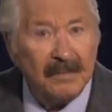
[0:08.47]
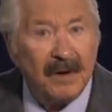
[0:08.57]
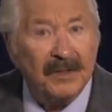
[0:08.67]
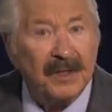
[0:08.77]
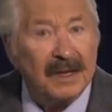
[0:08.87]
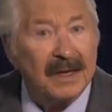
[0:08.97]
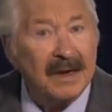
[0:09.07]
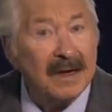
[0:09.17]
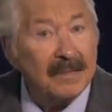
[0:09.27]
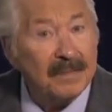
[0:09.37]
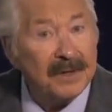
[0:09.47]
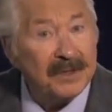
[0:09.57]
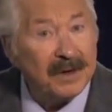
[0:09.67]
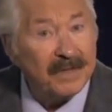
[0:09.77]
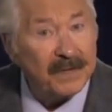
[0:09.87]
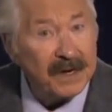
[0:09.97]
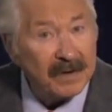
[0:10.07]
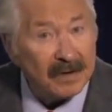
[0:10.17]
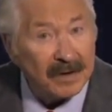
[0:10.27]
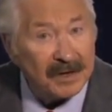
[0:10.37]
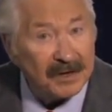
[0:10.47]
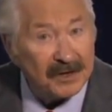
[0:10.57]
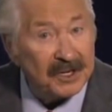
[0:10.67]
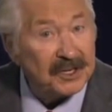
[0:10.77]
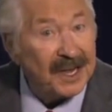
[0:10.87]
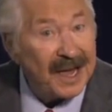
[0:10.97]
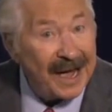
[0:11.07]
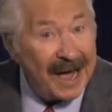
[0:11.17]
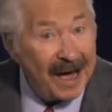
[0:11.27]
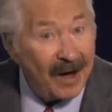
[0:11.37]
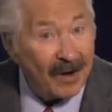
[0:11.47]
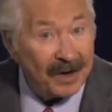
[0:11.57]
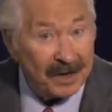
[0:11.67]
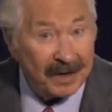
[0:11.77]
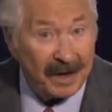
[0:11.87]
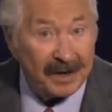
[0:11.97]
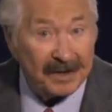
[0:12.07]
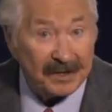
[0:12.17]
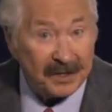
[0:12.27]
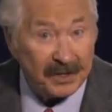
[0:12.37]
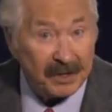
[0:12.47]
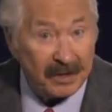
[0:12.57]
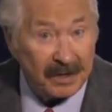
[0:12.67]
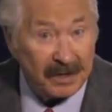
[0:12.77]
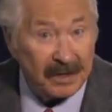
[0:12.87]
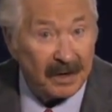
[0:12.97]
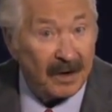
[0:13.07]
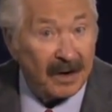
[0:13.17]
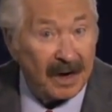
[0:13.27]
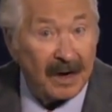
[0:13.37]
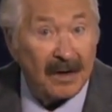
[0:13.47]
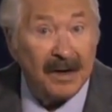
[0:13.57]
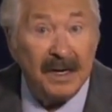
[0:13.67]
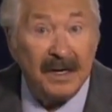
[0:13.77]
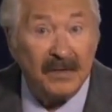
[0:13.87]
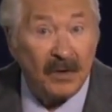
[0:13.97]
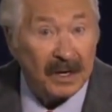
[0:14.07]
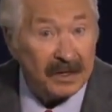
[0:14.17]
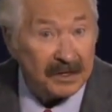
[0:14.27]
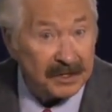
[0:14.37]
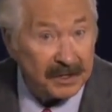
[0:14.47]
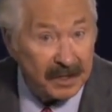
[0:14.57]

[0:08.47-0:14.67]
but they cannot put their finger on just how he got his authority or how it relates to